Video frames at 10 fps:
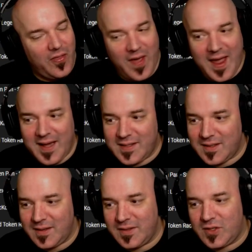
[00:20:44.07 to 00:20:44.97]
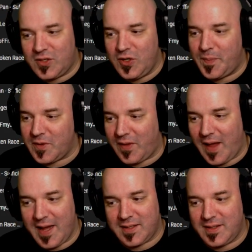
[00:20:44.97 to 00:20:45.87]
Thanks, super
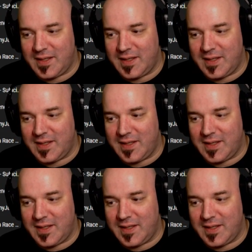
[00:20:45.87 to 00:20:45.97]
thanks